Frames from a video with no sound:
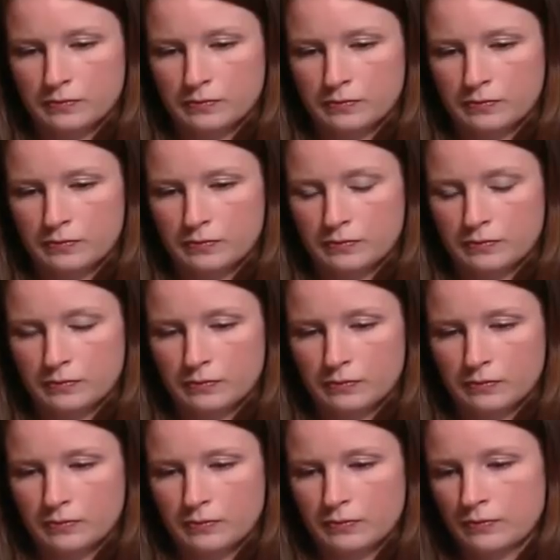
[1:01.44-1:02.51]

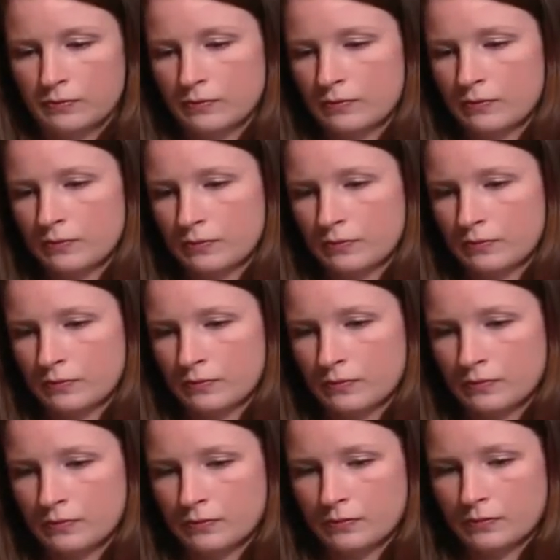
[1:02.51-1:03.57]

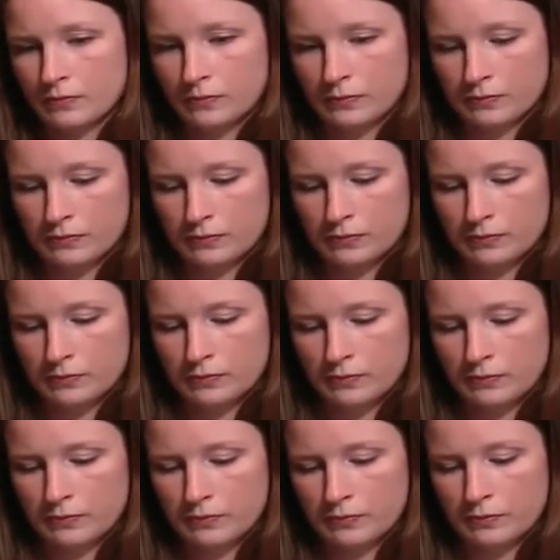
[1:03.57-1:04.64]

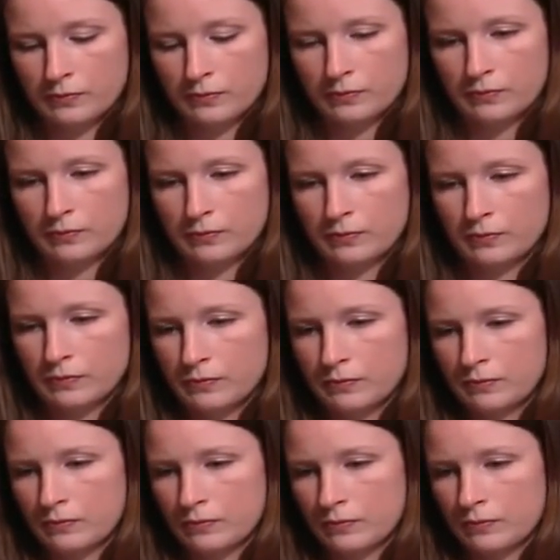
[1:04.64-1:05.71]

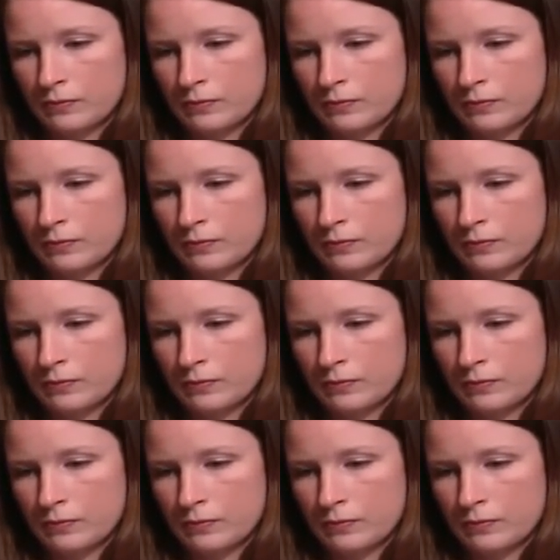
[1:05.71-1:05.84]
No words are spoken by the person on screen.